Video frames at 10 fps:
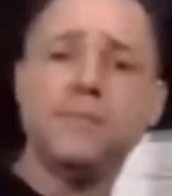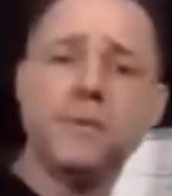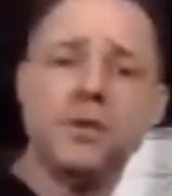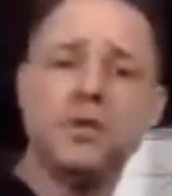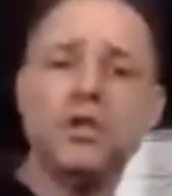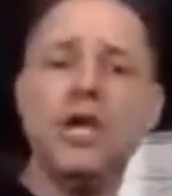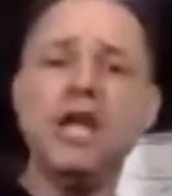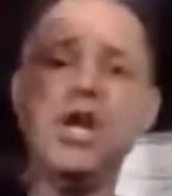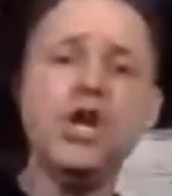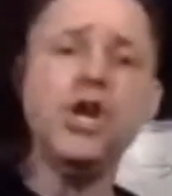He
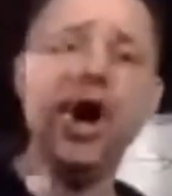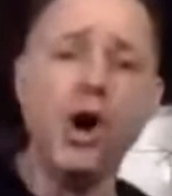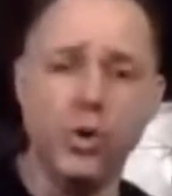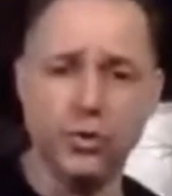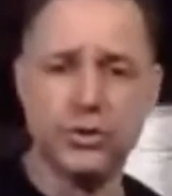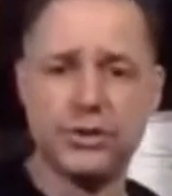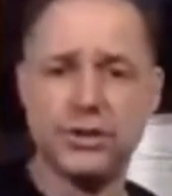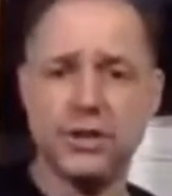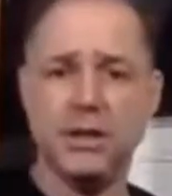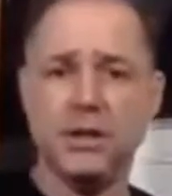knows,
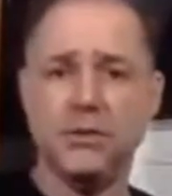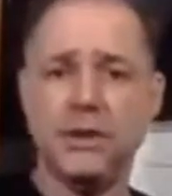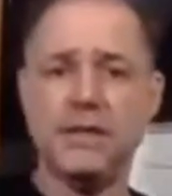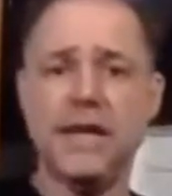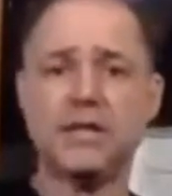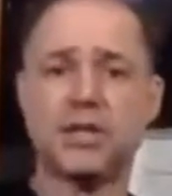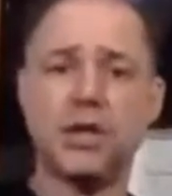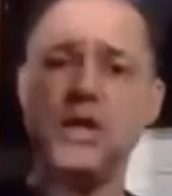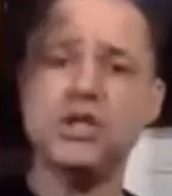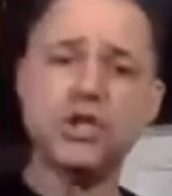right, the answer. He
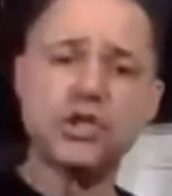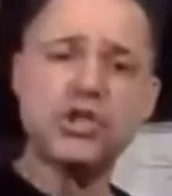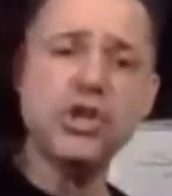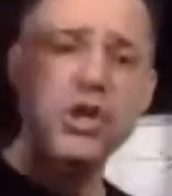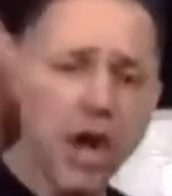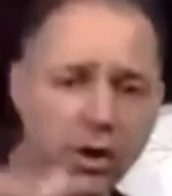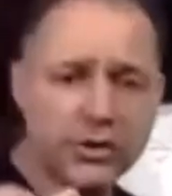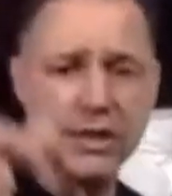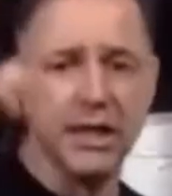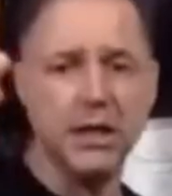just knows it.
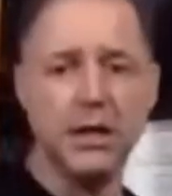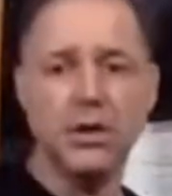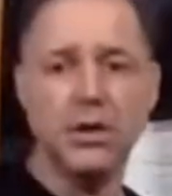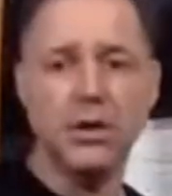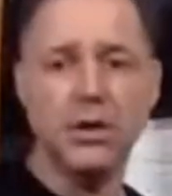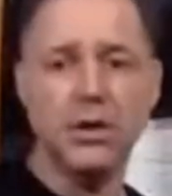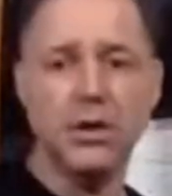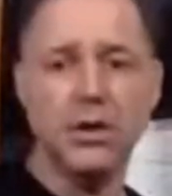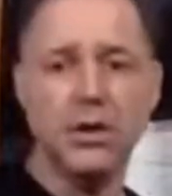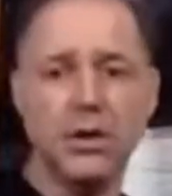How does he
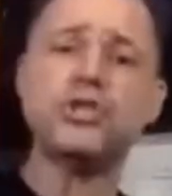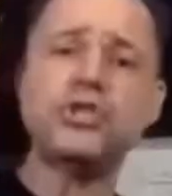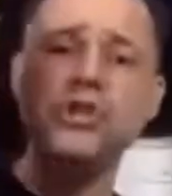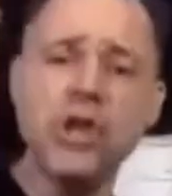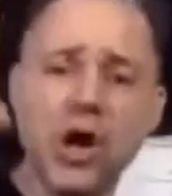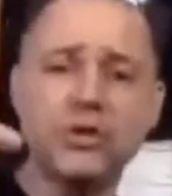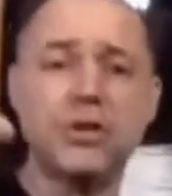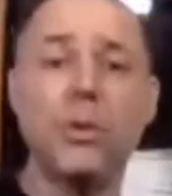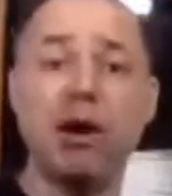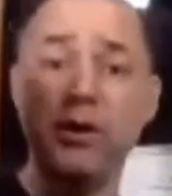just knows it?
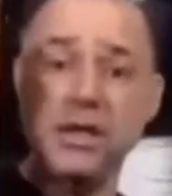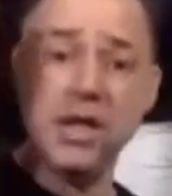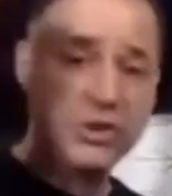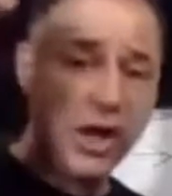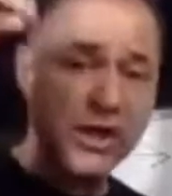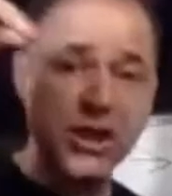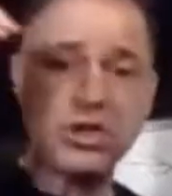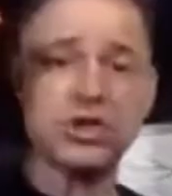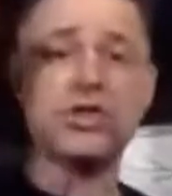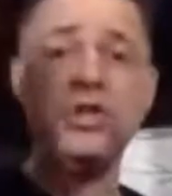Well, it's not that he just
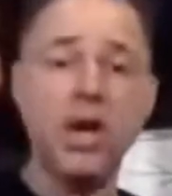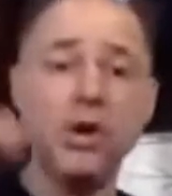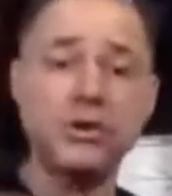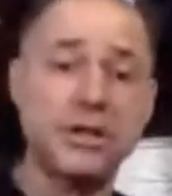knows it.